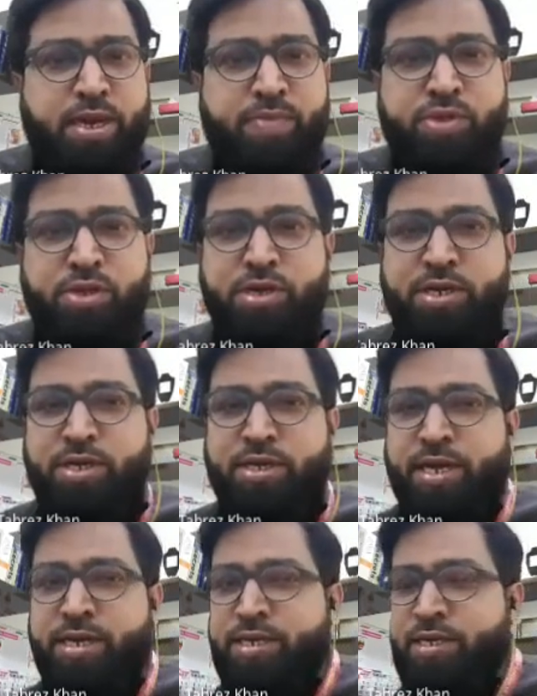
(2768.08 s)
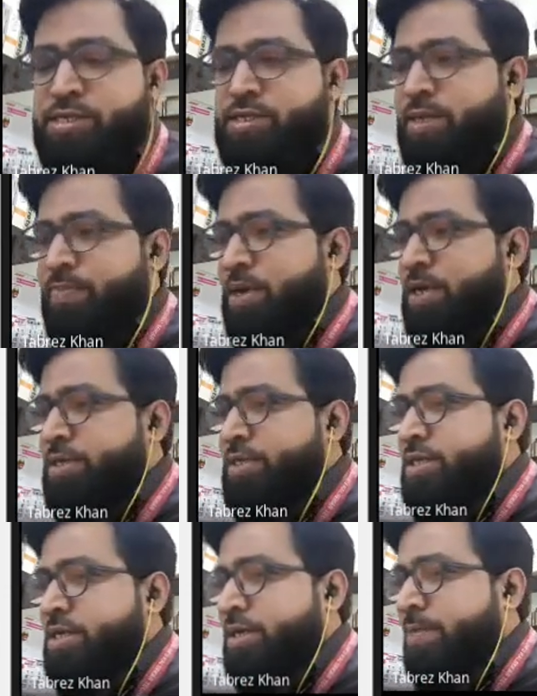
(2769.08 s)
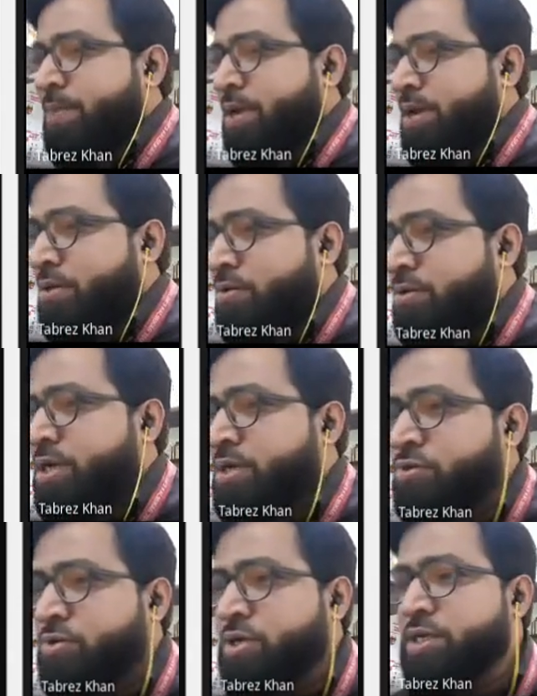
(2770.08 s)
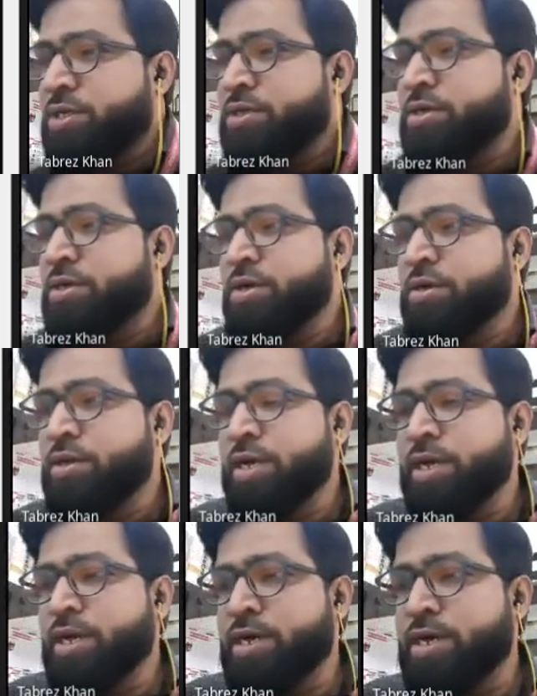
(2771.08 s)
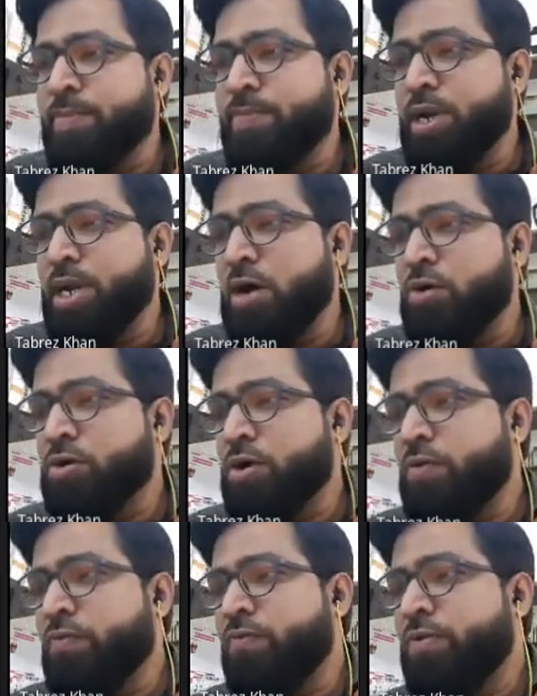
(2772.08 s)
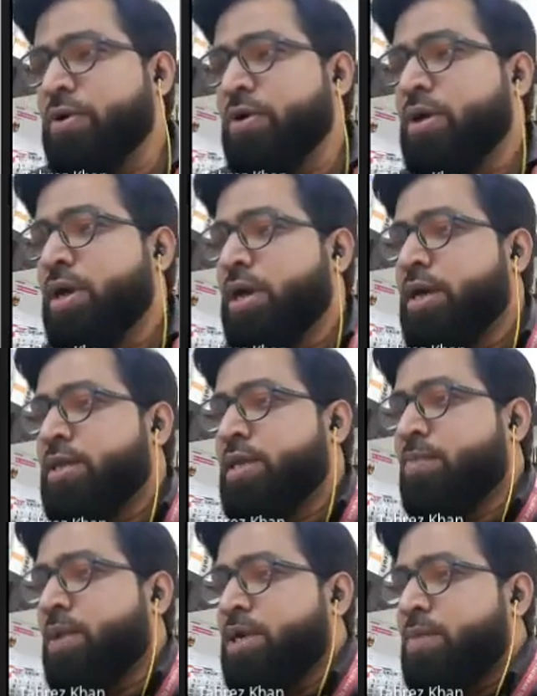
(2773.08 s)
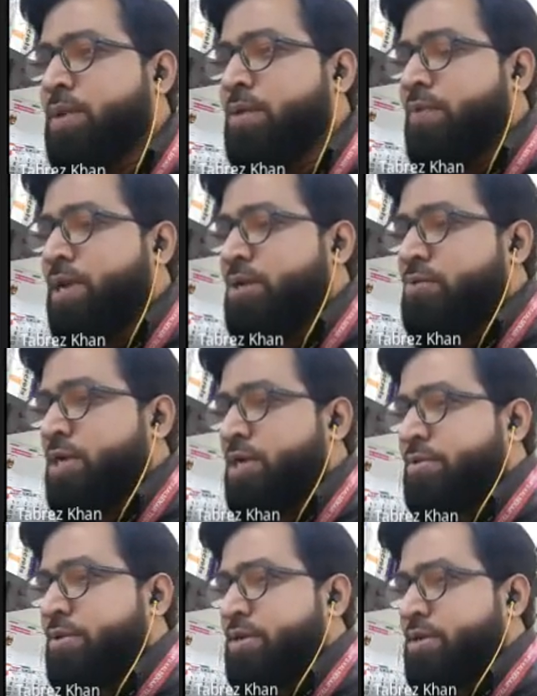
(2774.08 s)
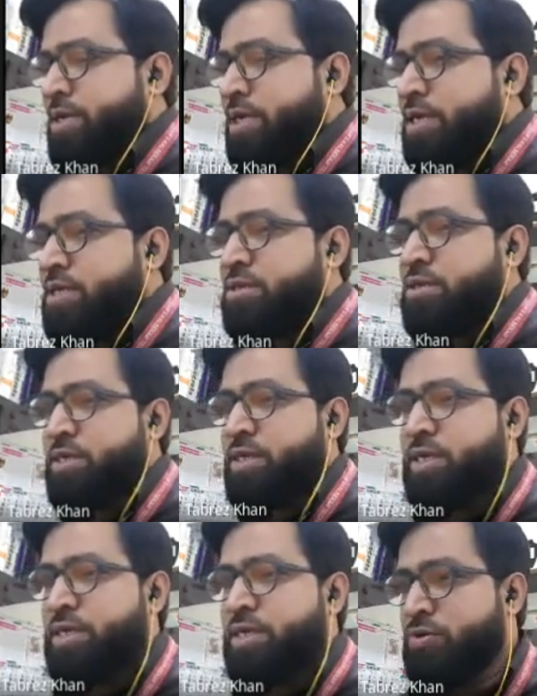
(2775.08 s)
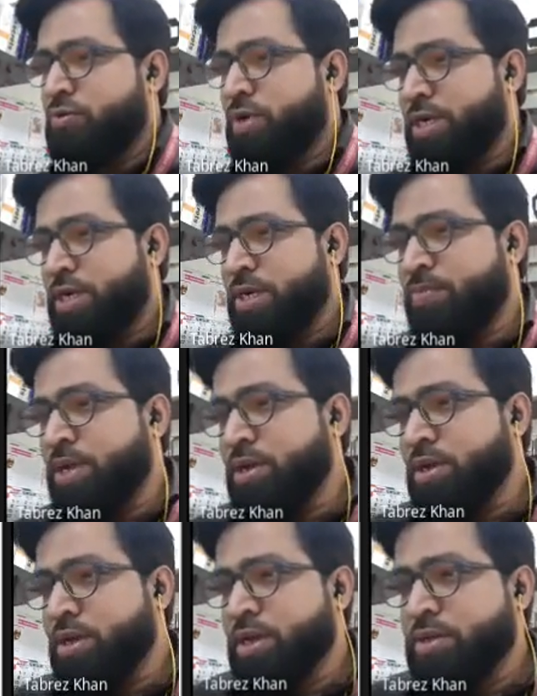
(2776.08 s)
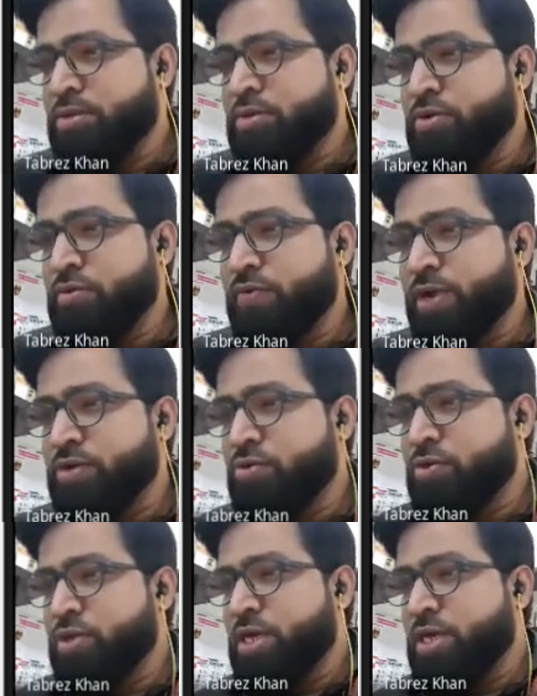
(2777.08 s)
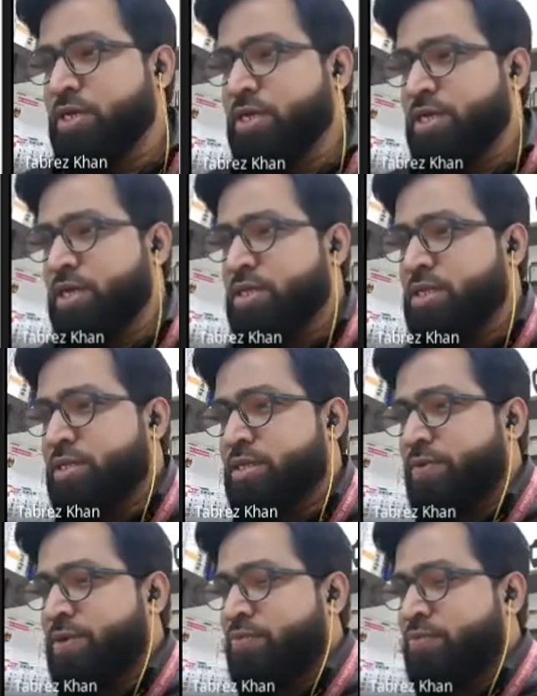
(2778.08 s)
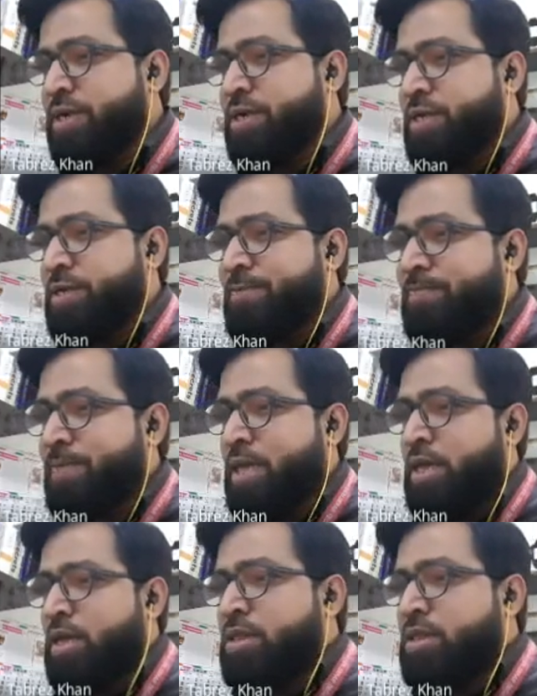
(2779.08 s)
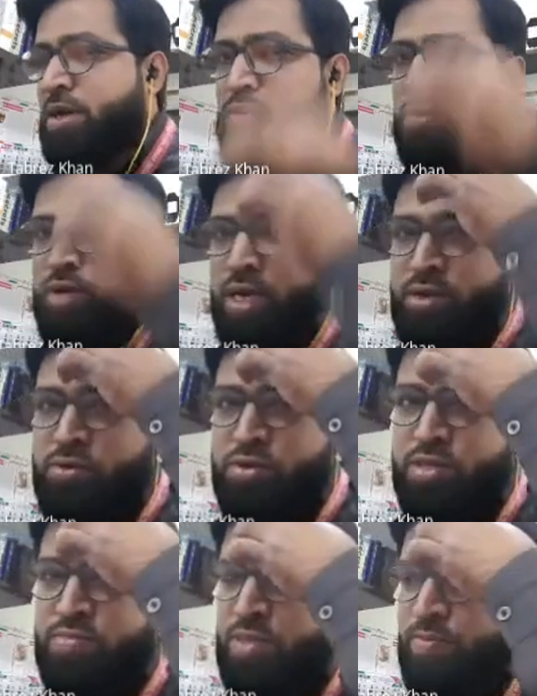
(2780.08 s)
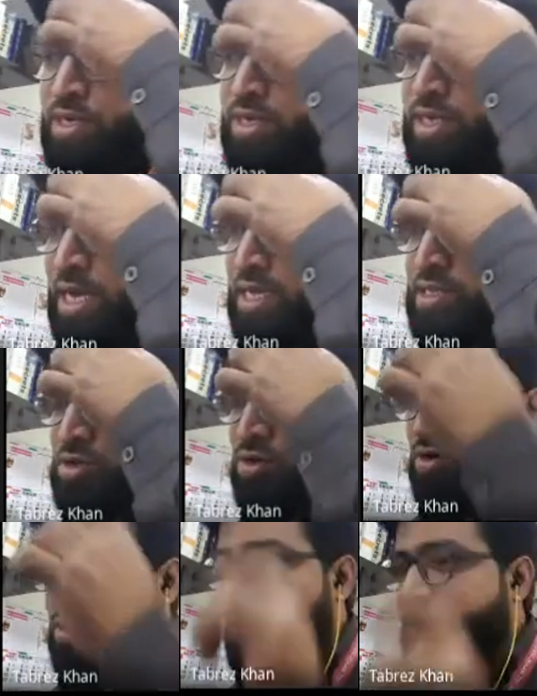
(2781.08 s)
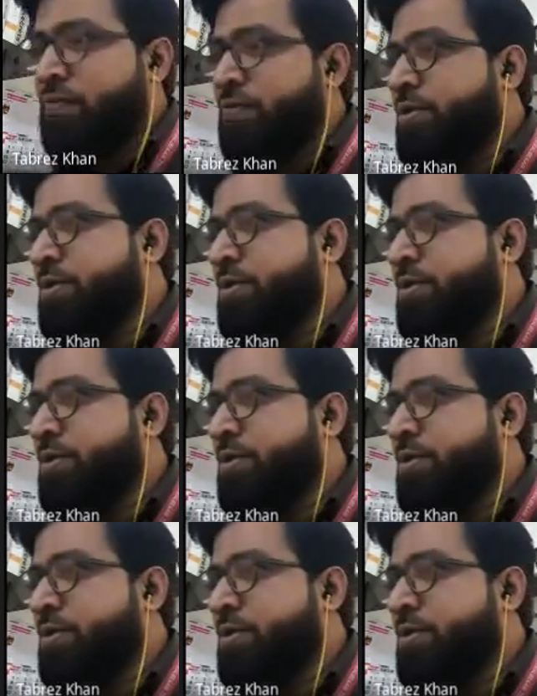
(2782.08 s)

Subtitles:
Absolutely right. Yes, tuple. It is a tuple. Okay, so it is creating a tuple out of the multiple values and it is returning you one tuple. So factorial is 720. Now you can do some simple tasks of